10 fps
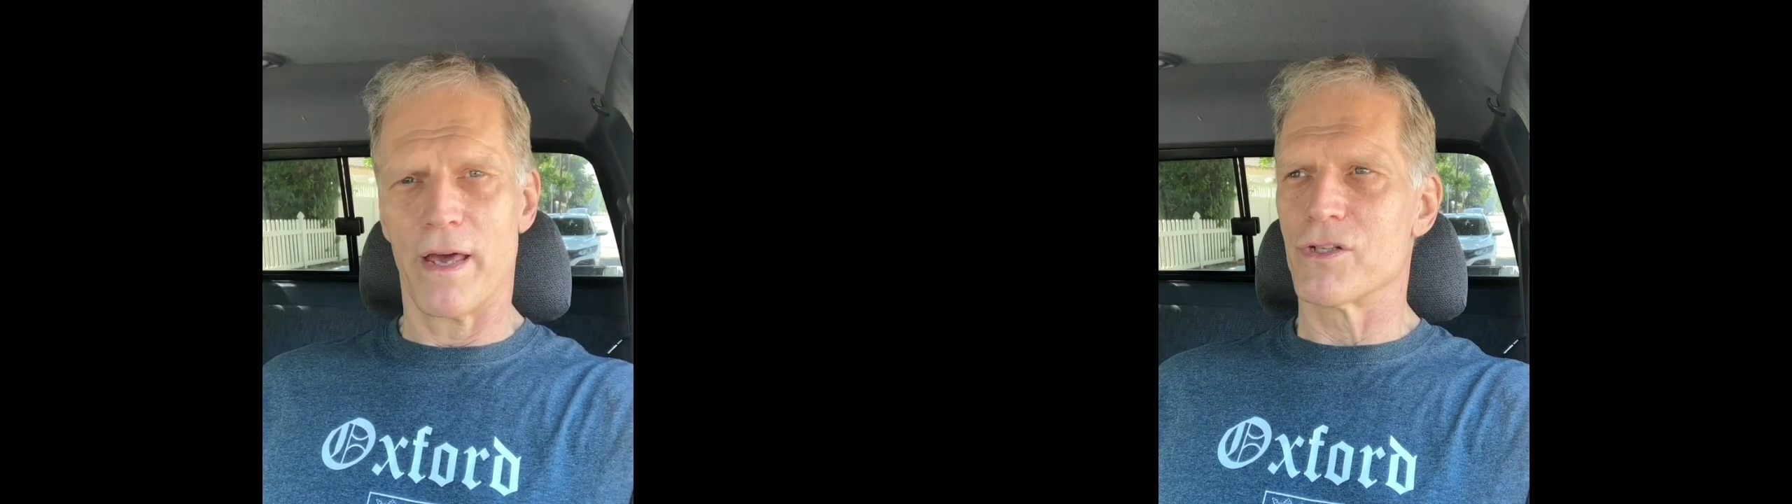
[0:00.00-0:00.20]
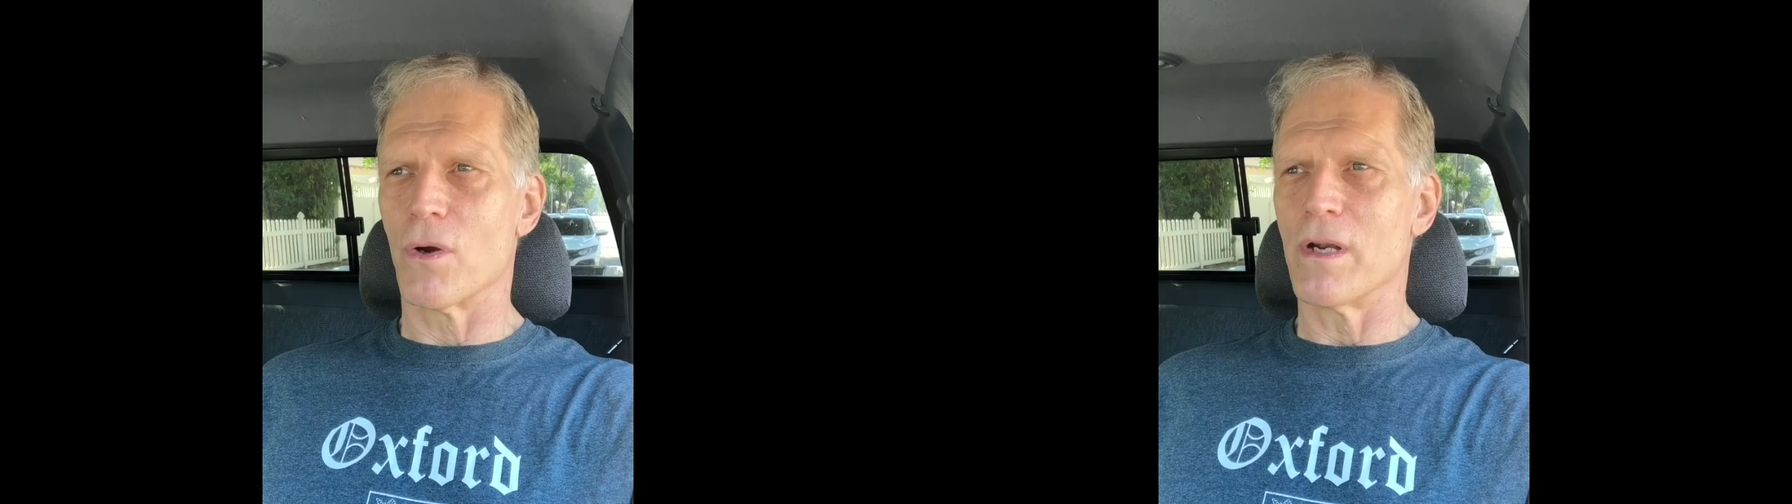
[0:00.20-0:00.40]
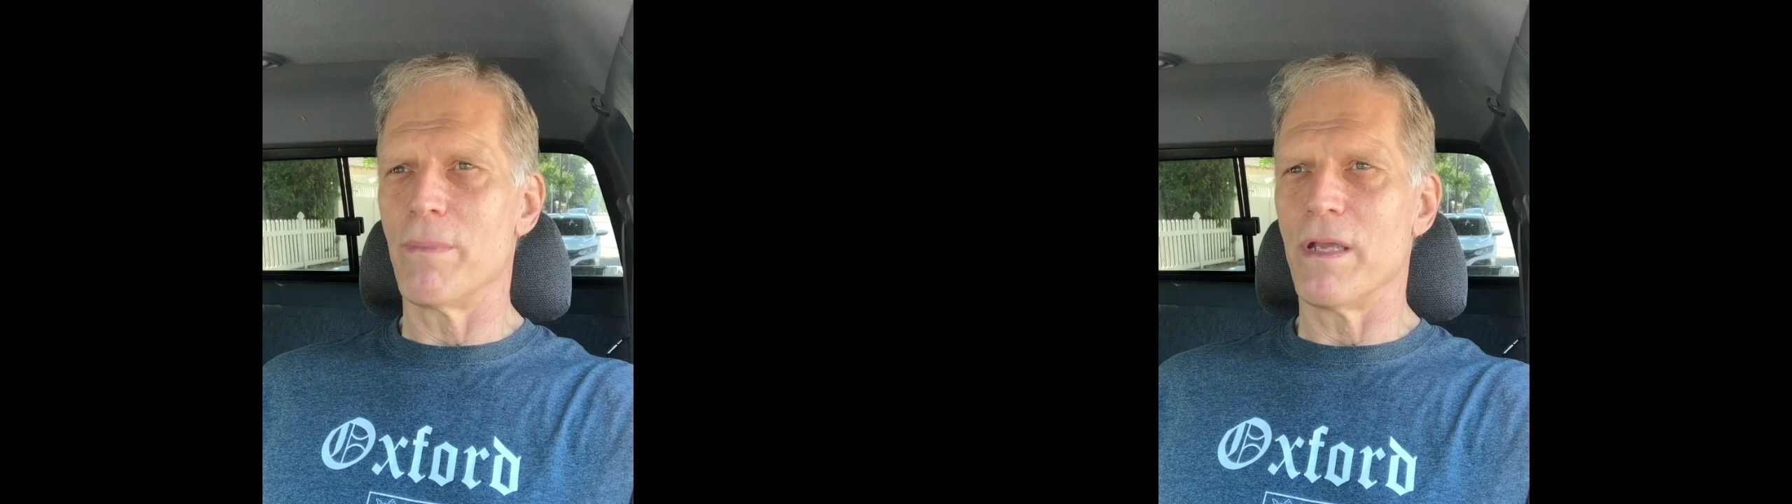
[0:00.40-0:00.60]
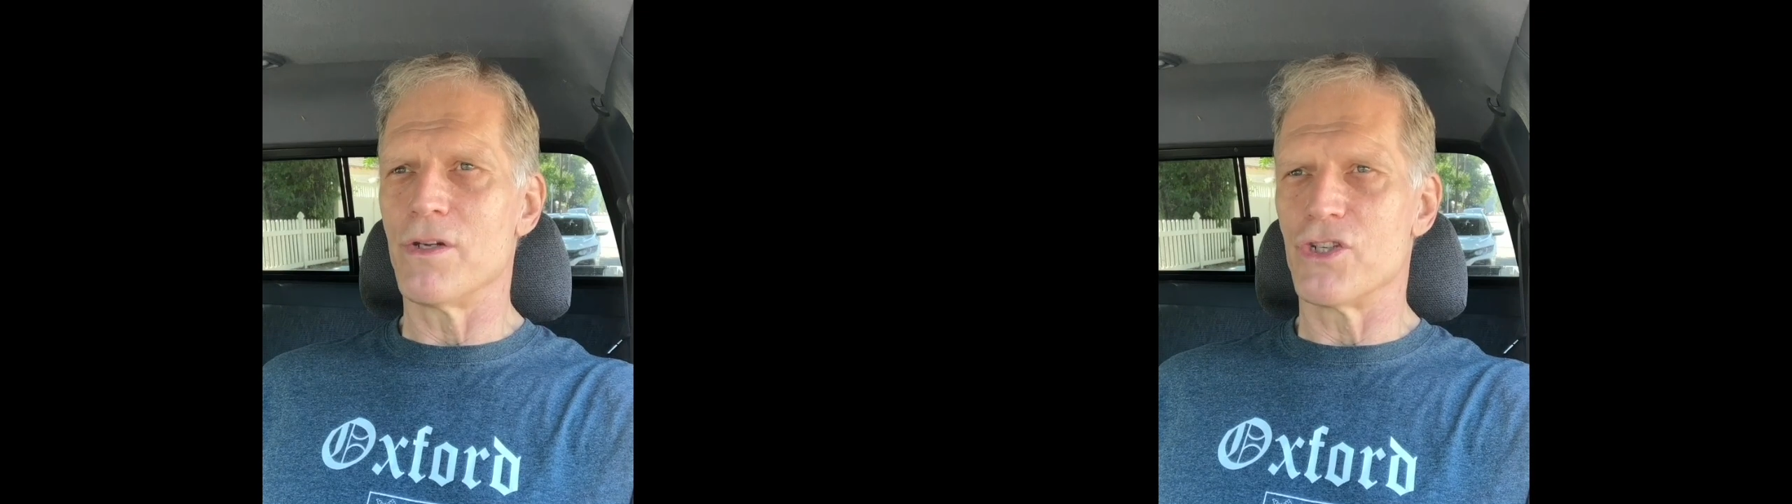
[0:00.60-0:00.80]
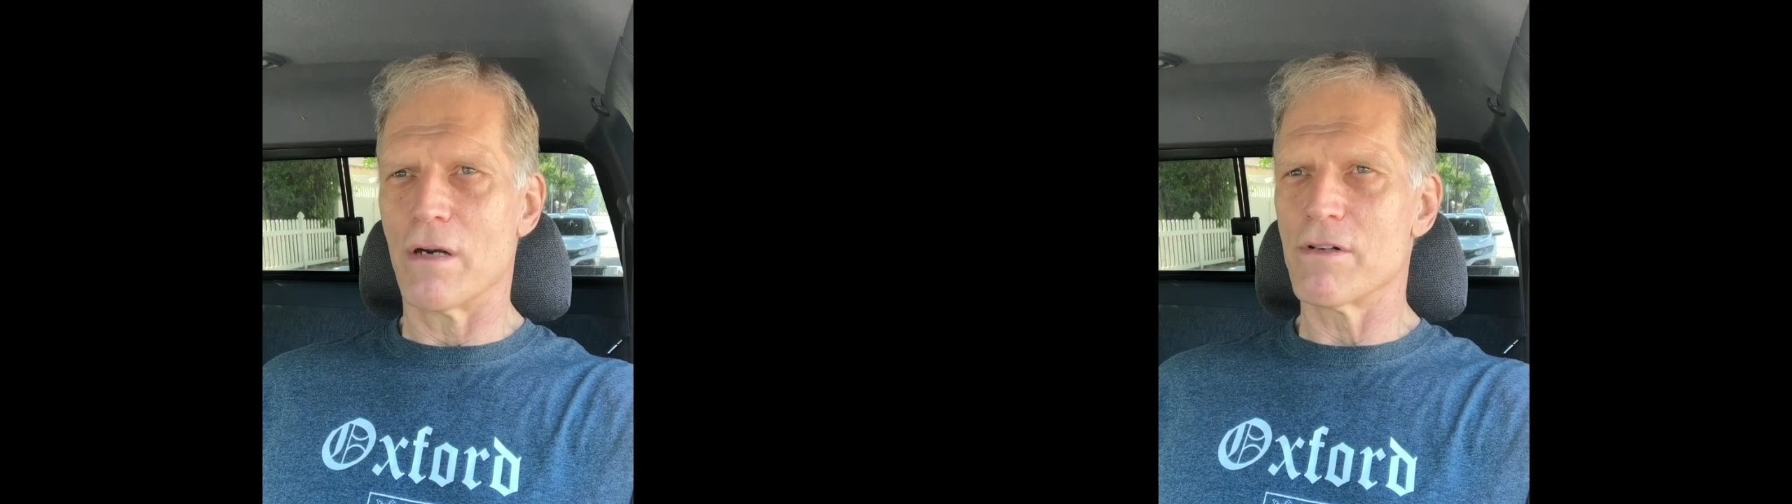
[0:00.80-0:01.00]
It's going to be,
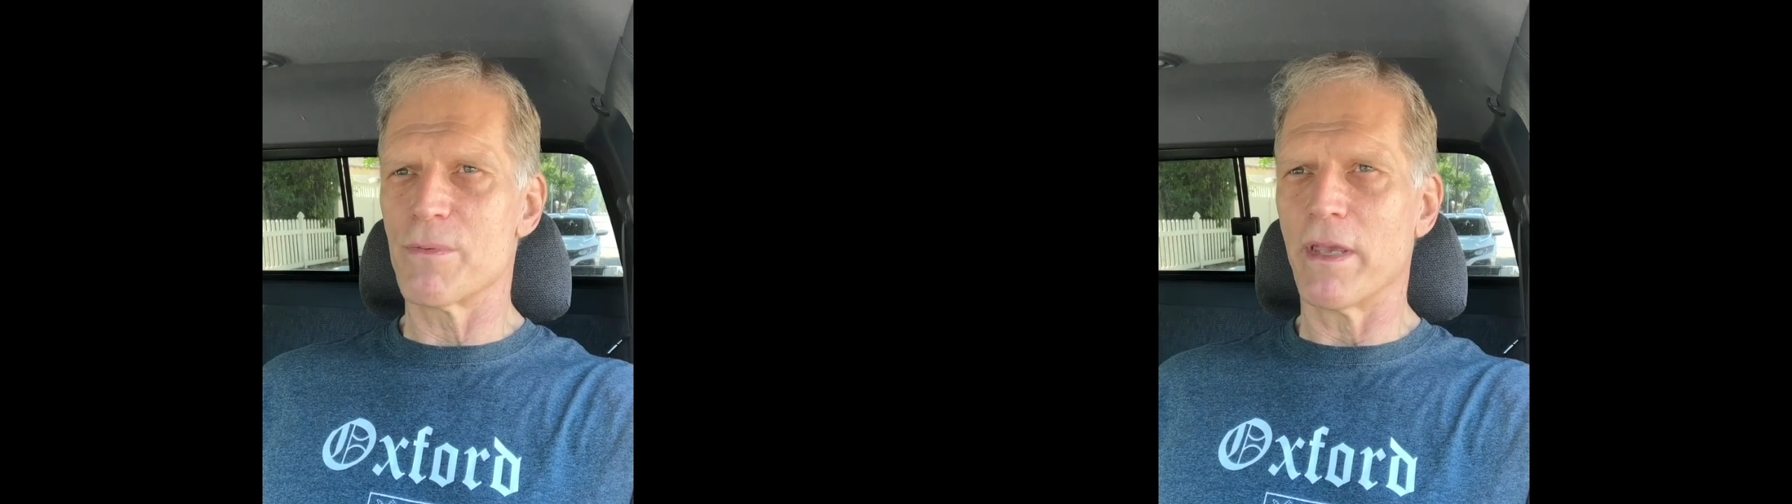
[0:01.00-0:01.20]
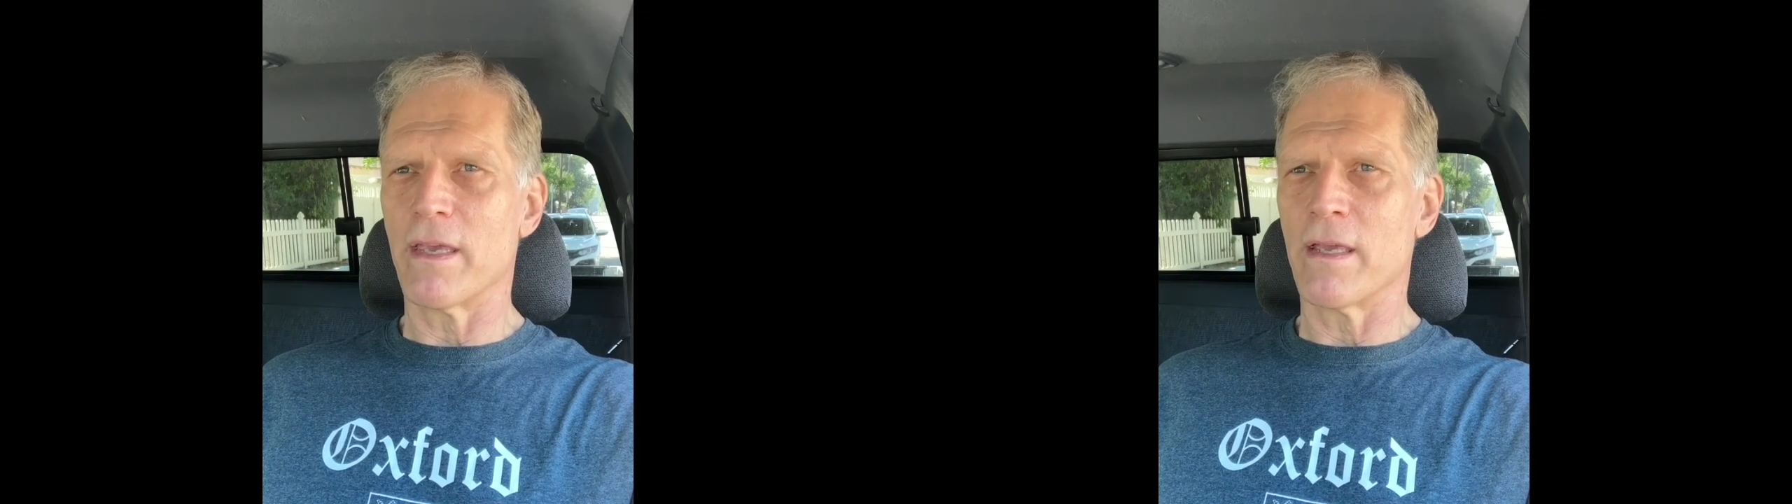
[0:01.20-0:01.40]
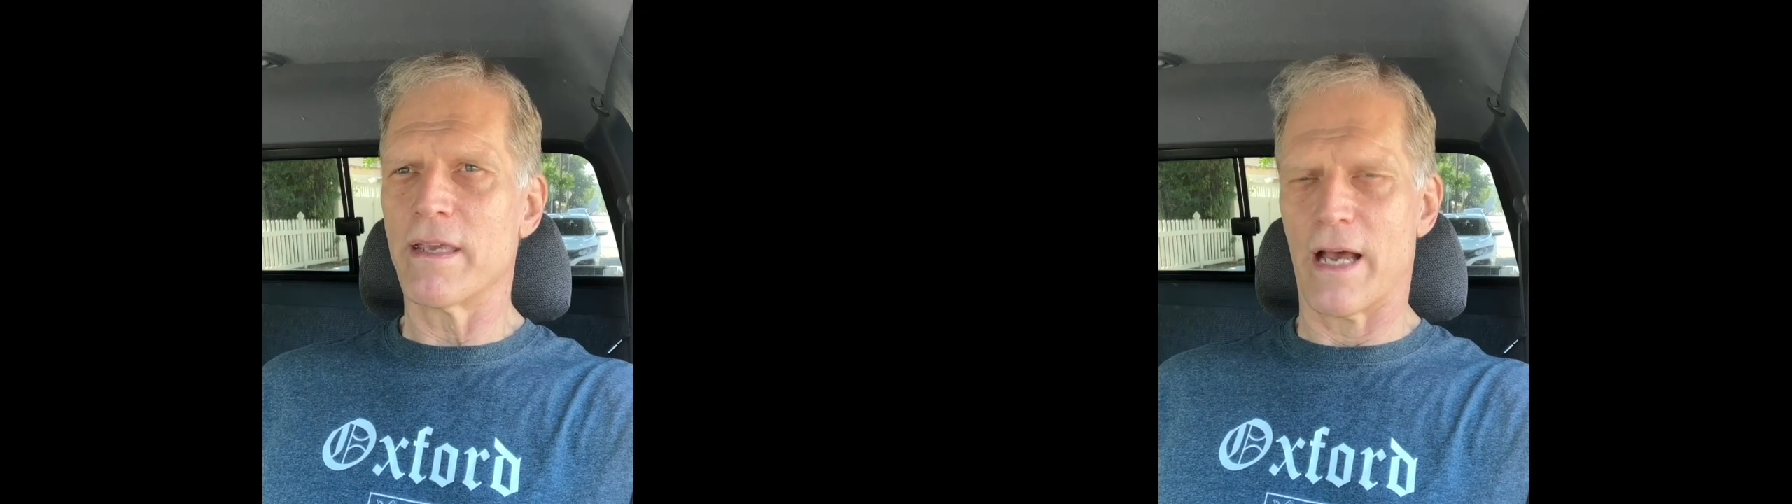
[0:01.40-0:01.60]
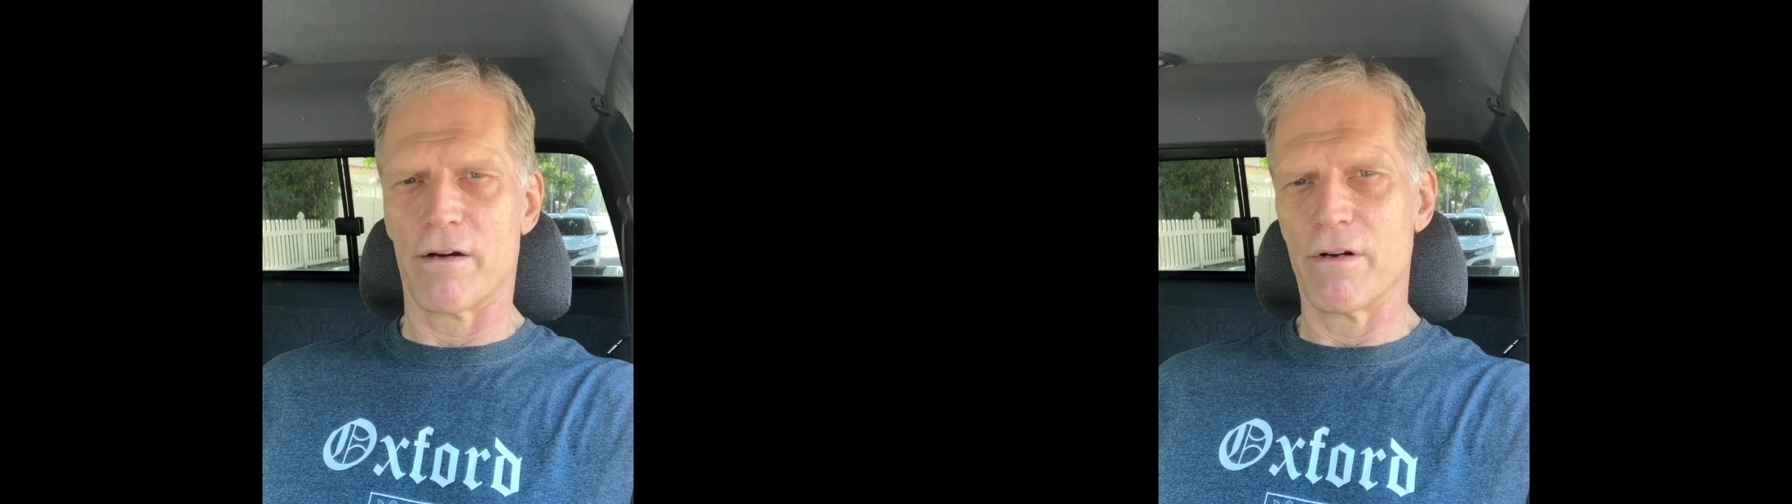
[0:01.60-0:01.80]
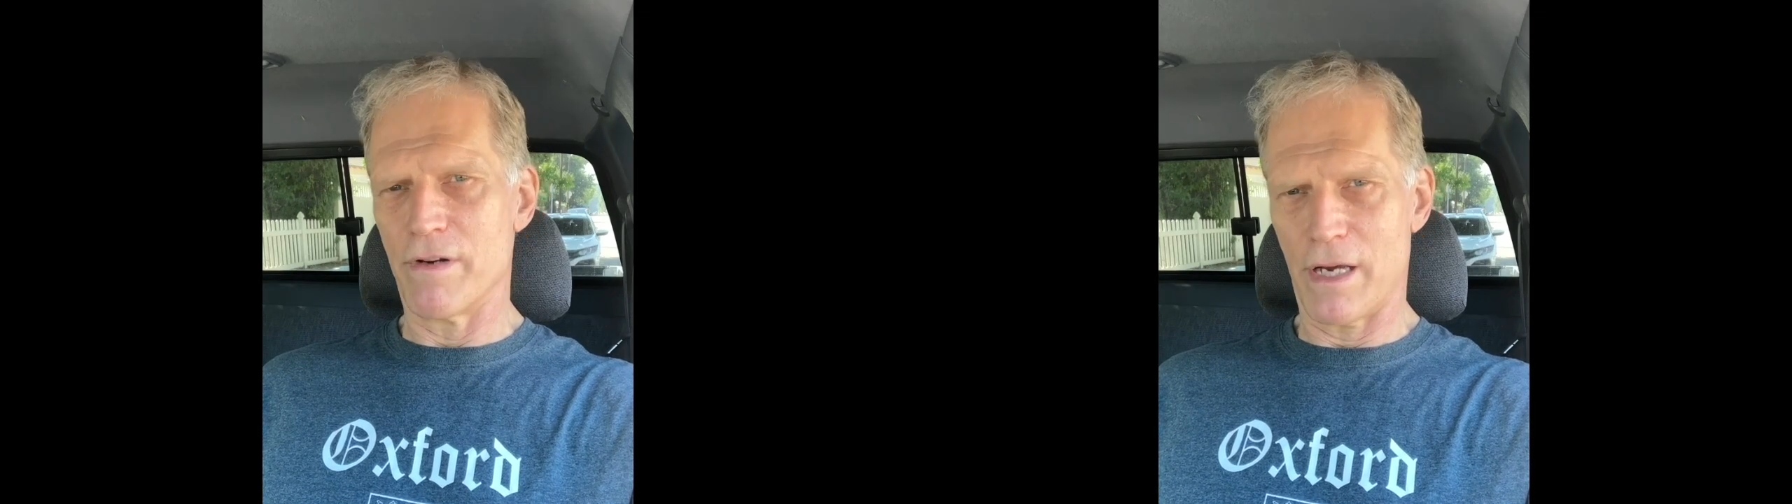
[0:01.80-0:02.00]
generally speaking,
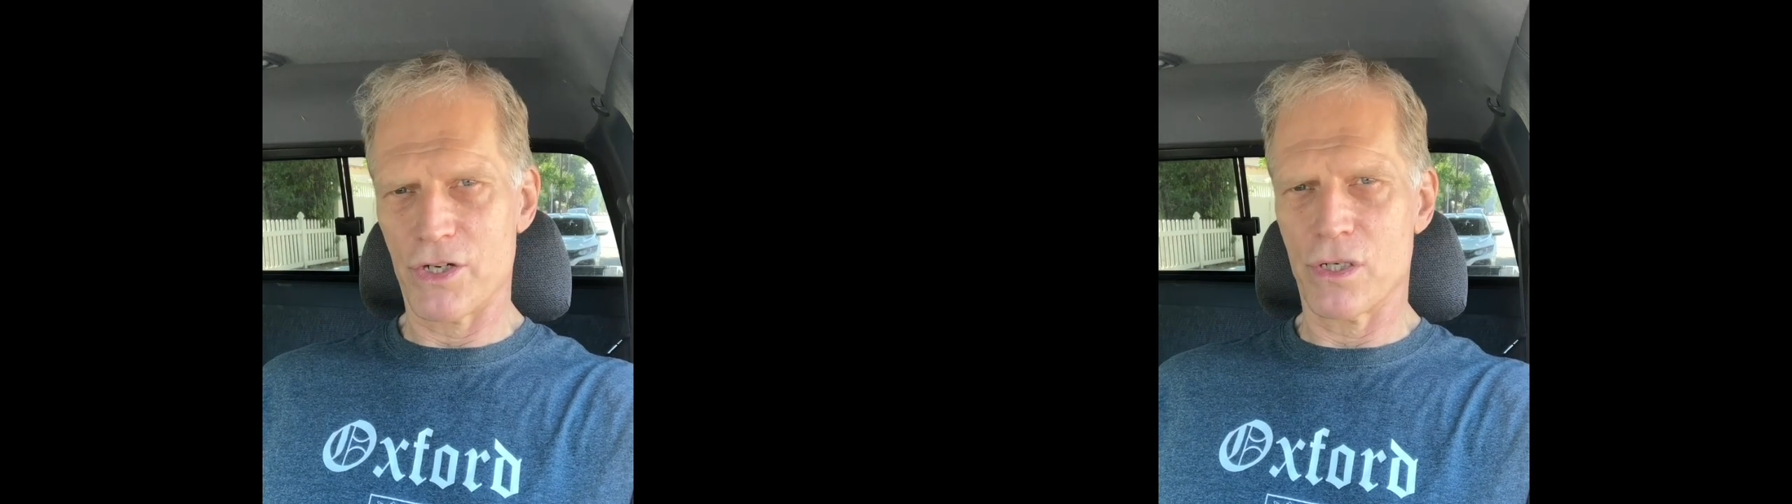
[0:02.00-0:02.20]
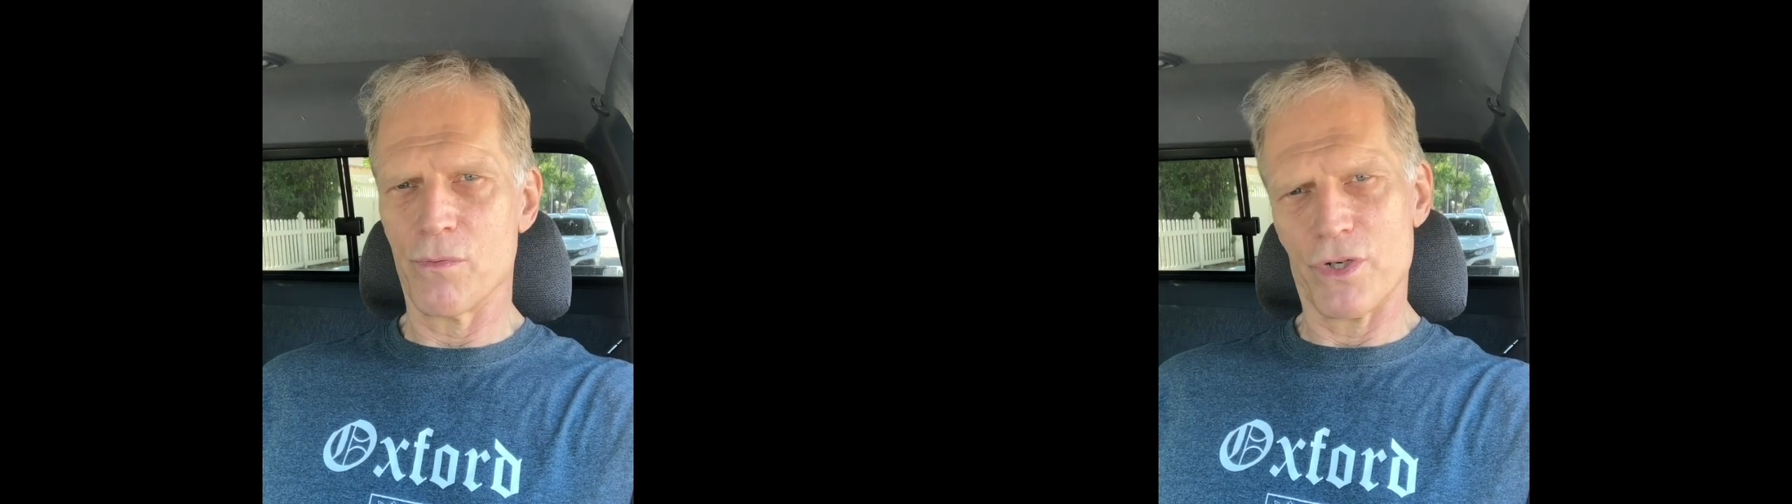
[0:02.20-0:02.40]
calorie reduction,